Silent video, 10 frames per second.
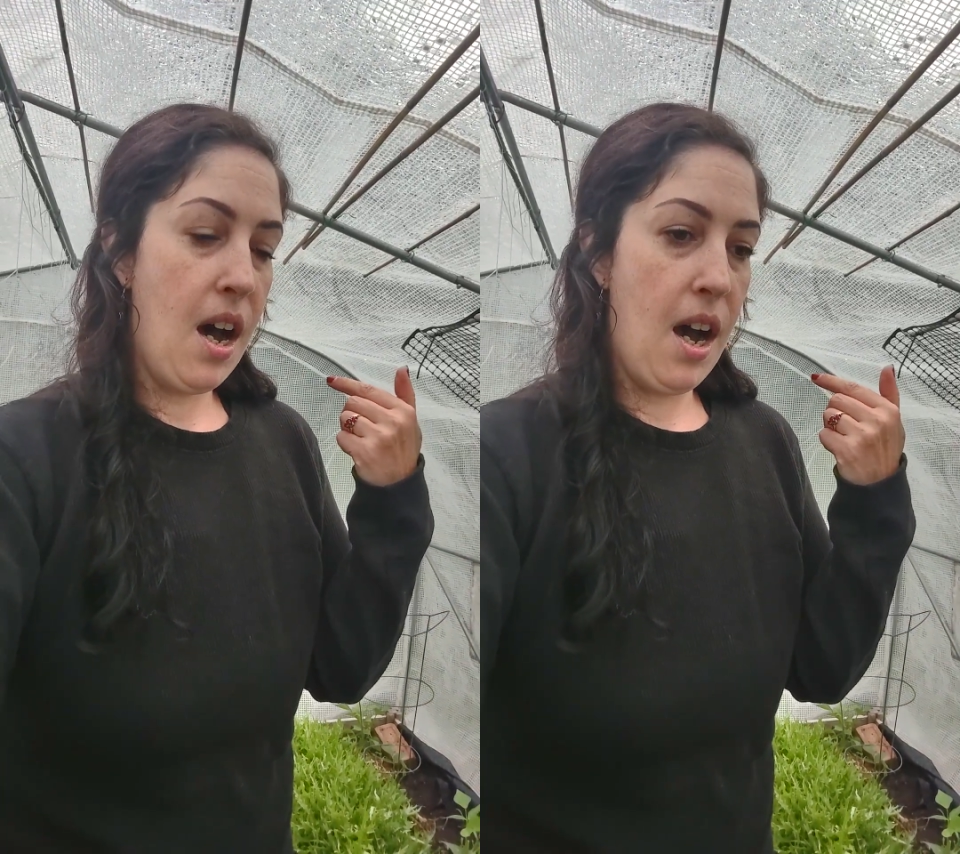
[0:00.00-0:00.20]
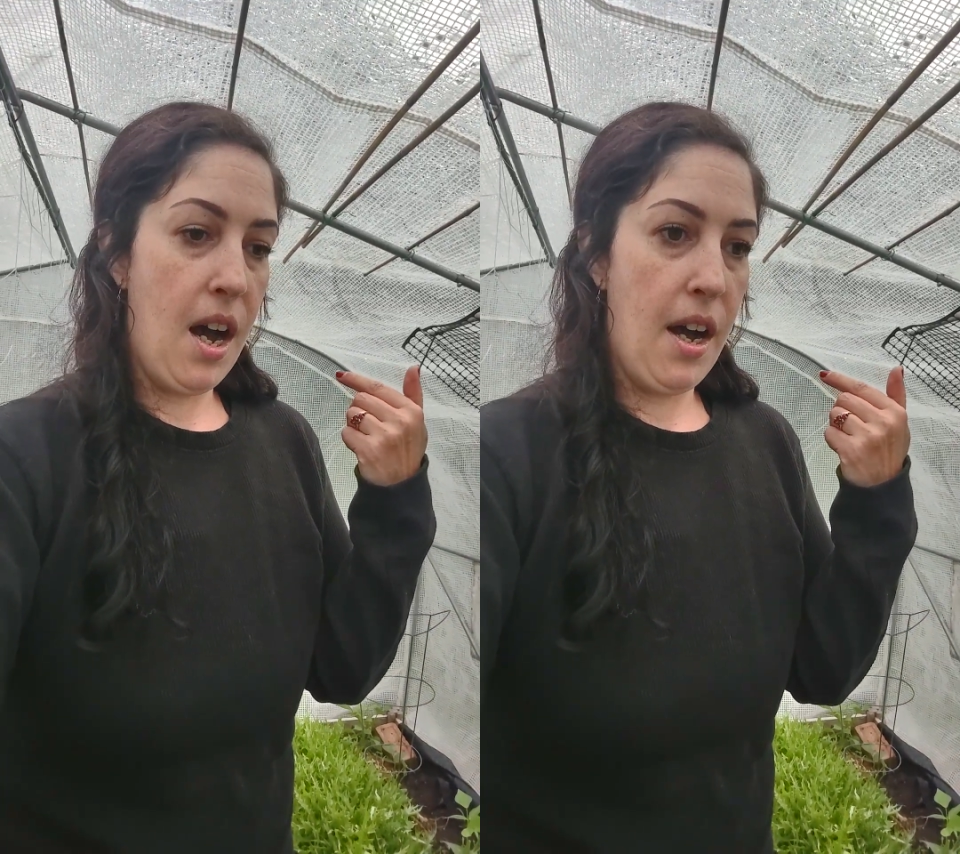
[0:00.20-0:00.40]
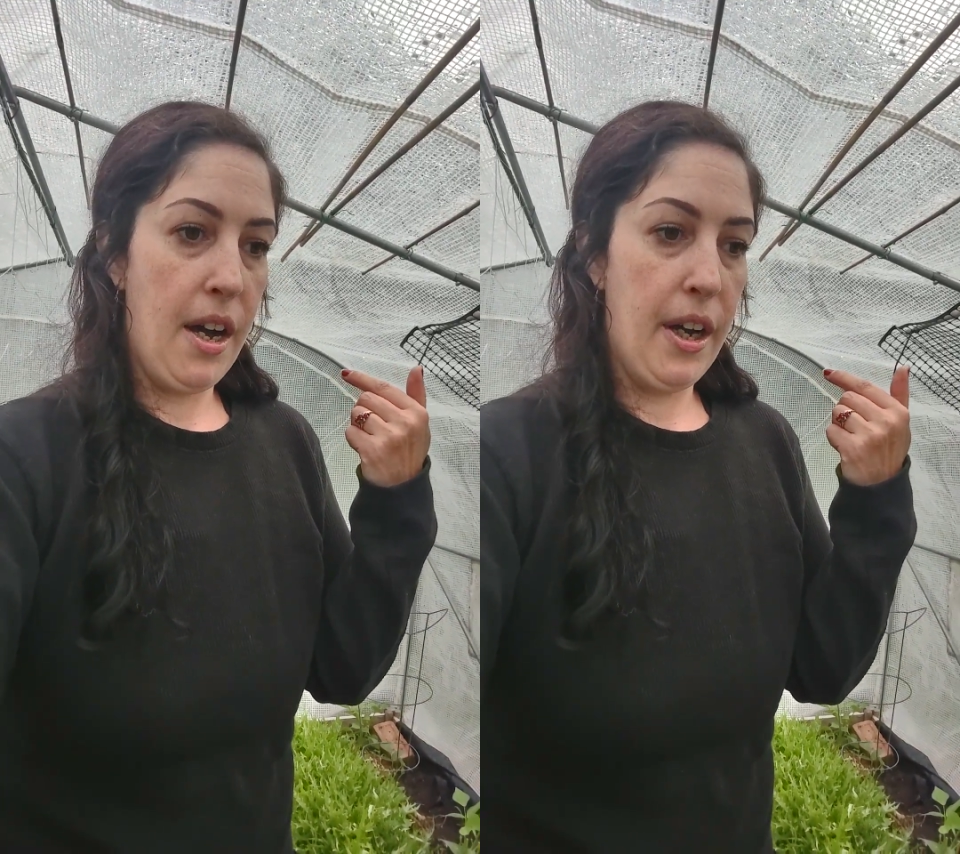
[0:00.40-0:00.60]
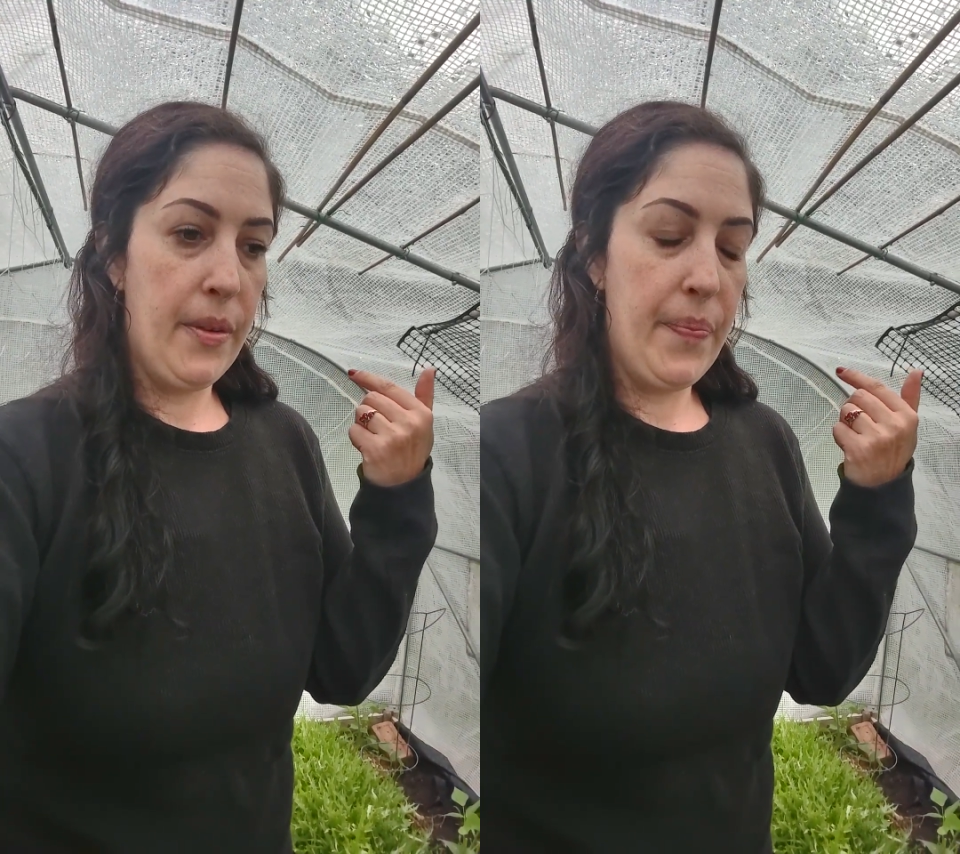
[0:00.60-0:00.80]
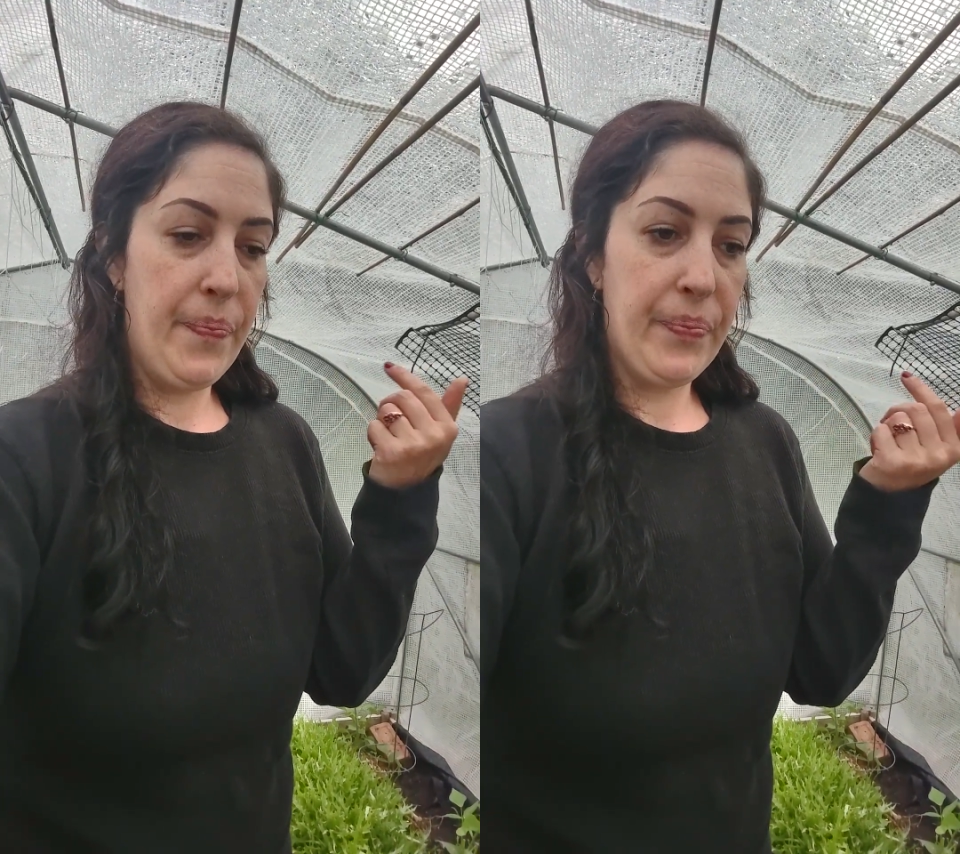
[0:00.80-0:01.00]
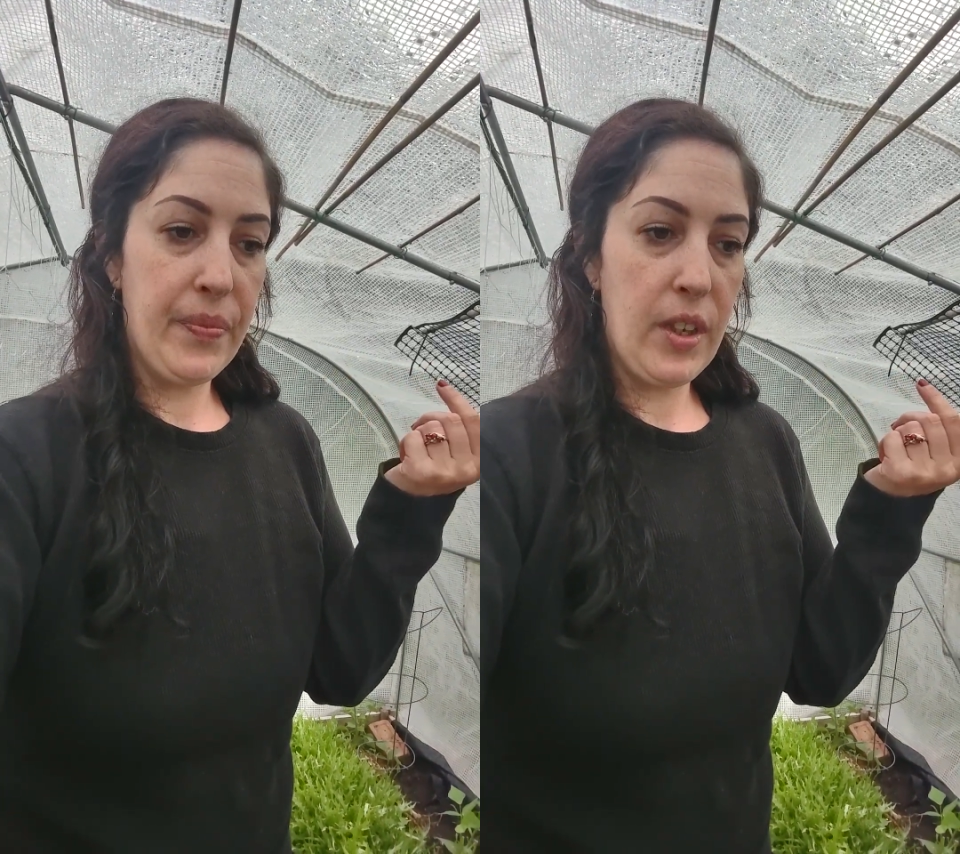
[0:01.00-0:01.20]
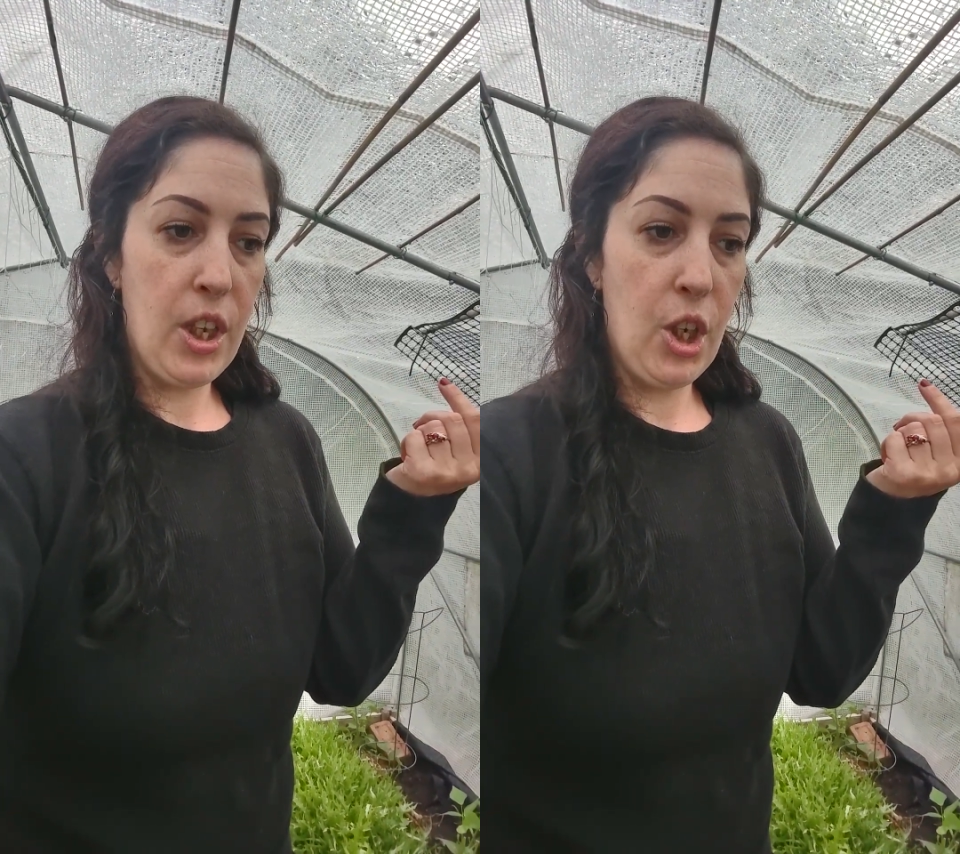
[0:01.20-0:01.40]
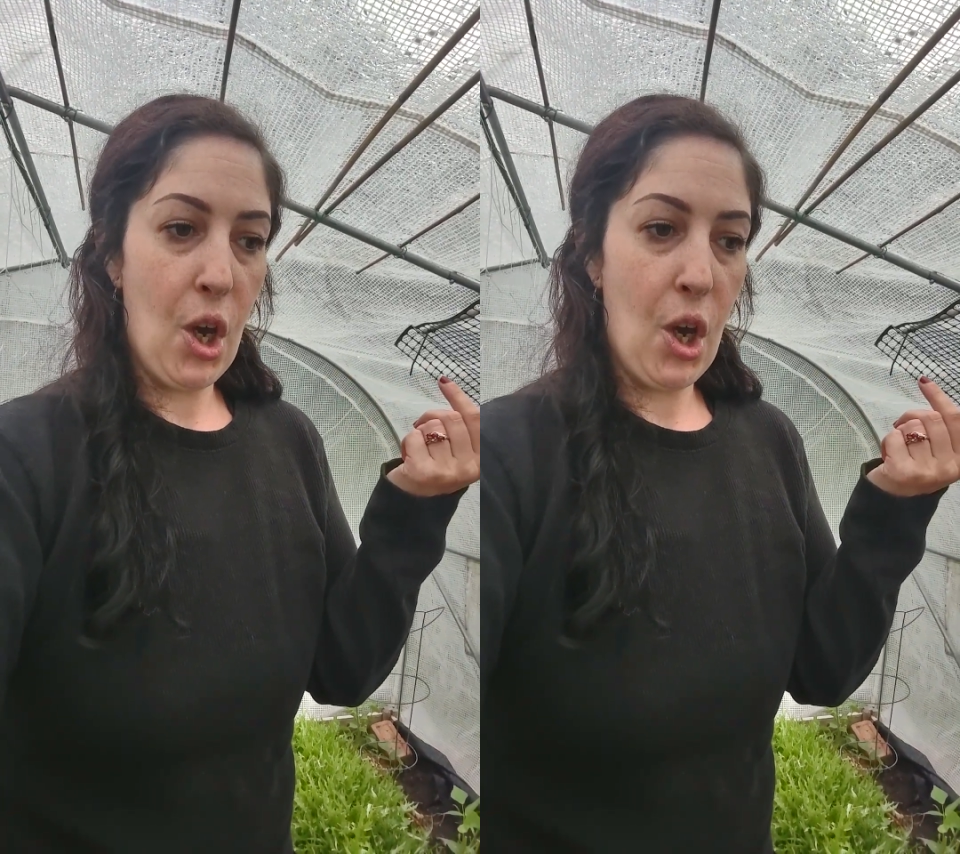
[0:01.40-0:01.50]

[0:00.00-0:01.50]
uh, you